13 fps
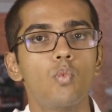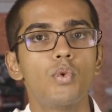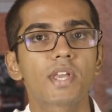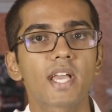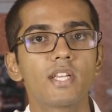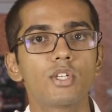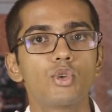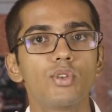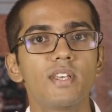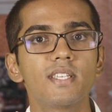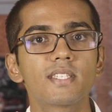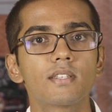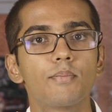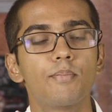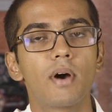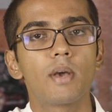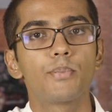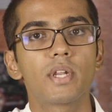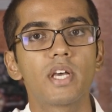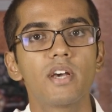We can do this
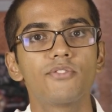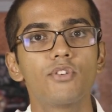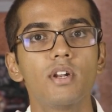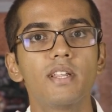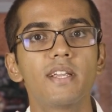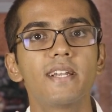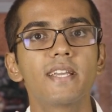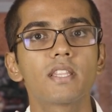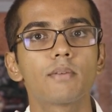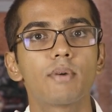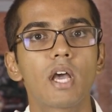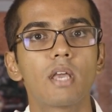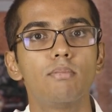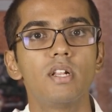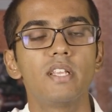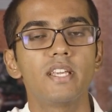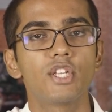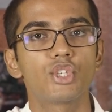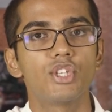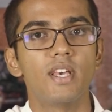by prayerfully reading the Bible
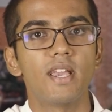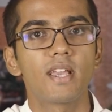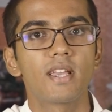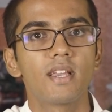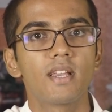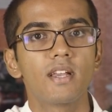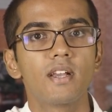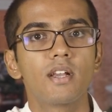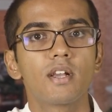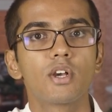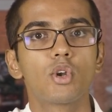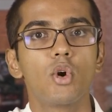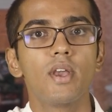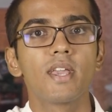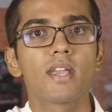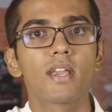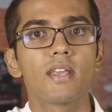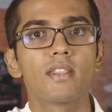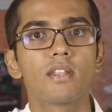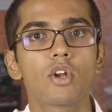each day, growing
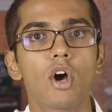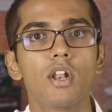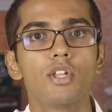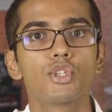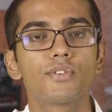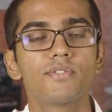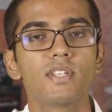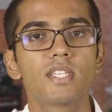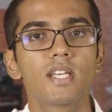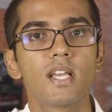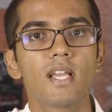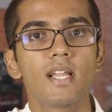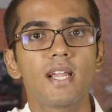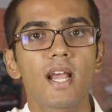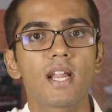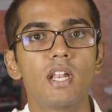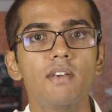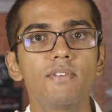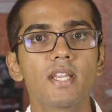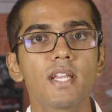in the knowledge of it and
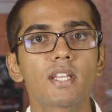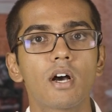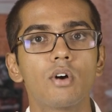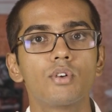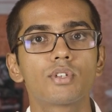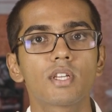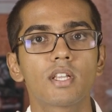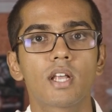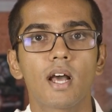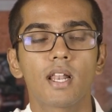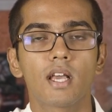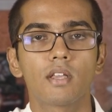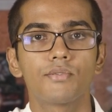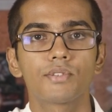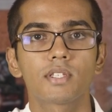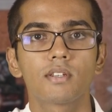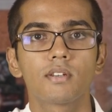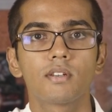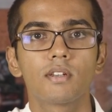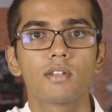living it out in our lives.
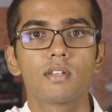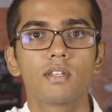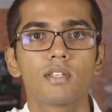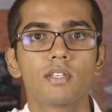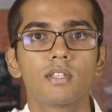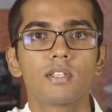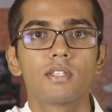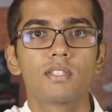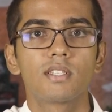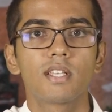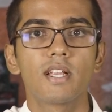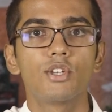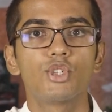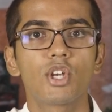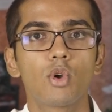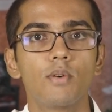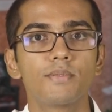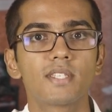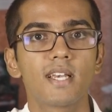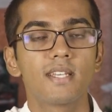Saint
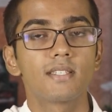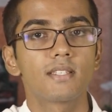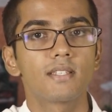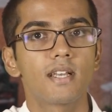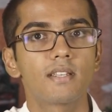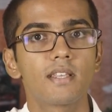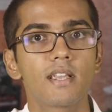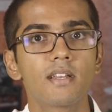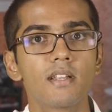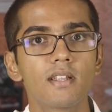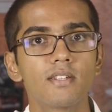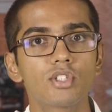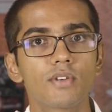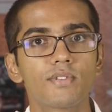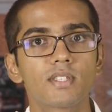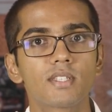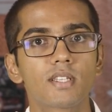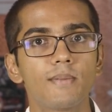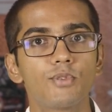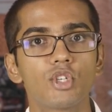Jerome says that the ignorance of the
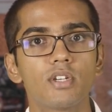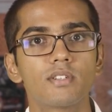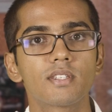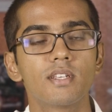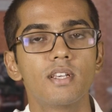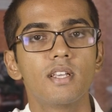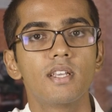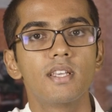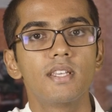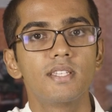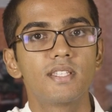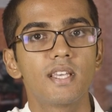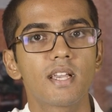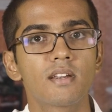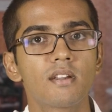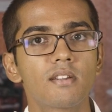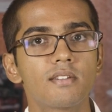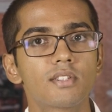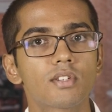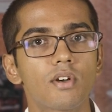scriptures is the
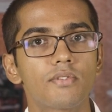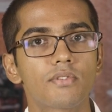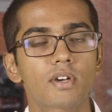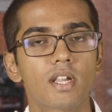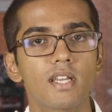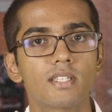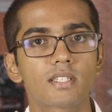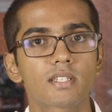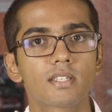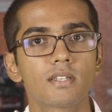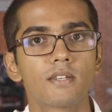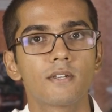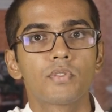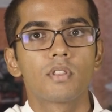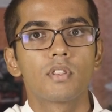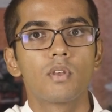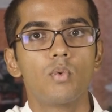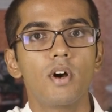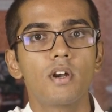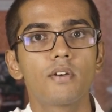ignorance of Christ.
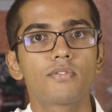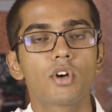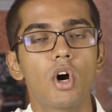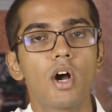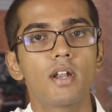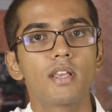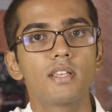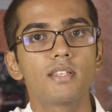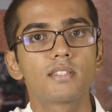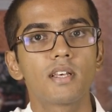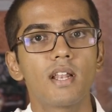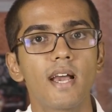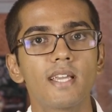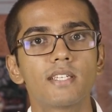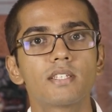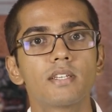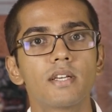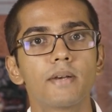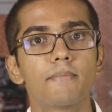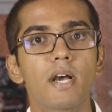The Word of God is the light
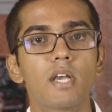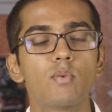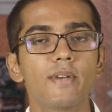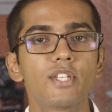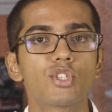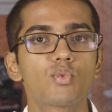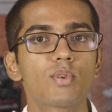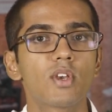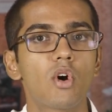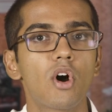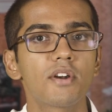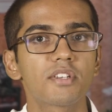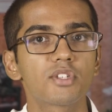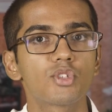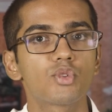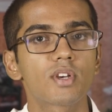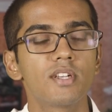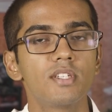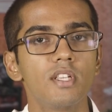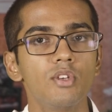by which we ought to
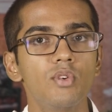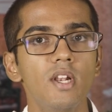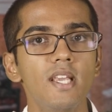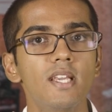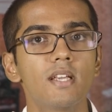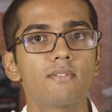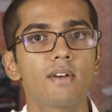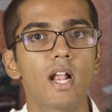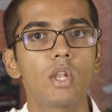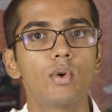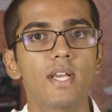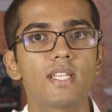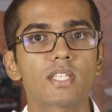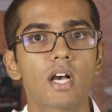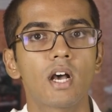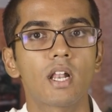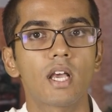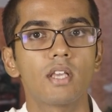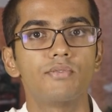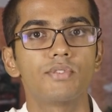continually evaluate our
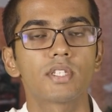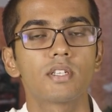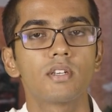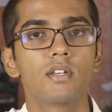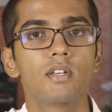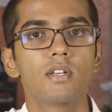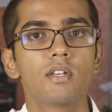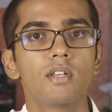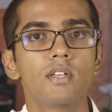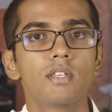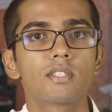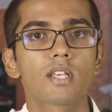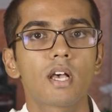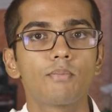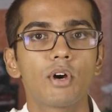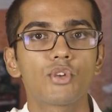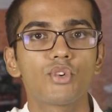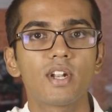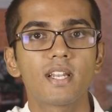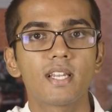lives. Psalm
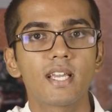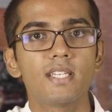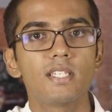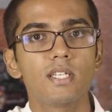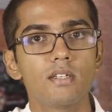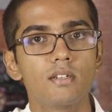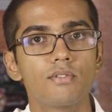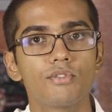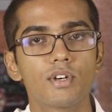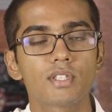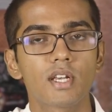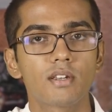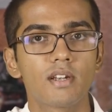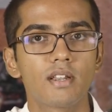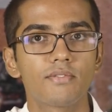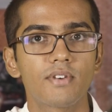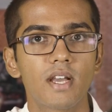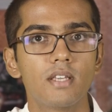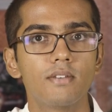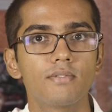119 verse
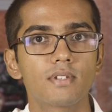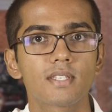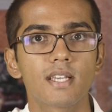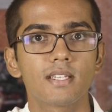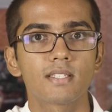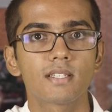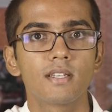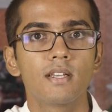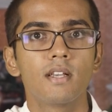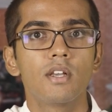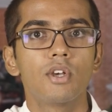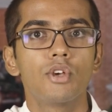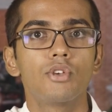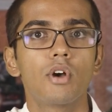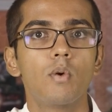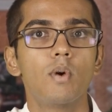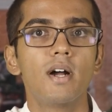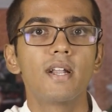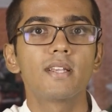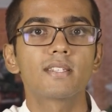105 says, "Your
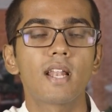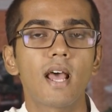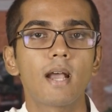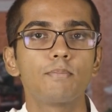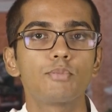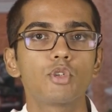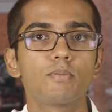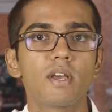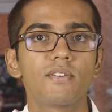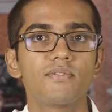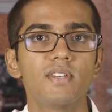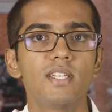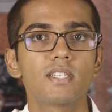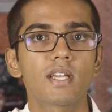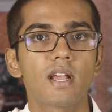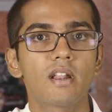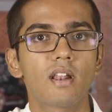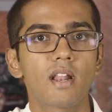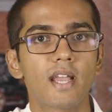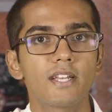word is a lamp to my feet
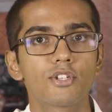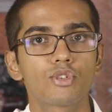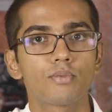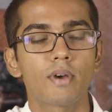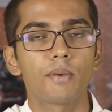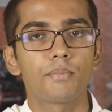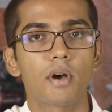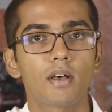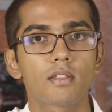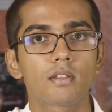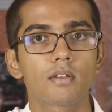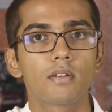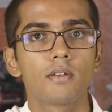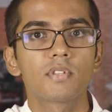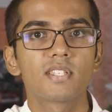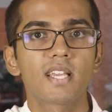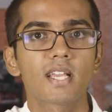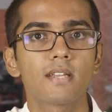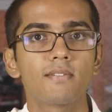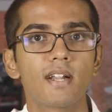and a light to my path." The
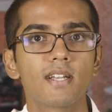Second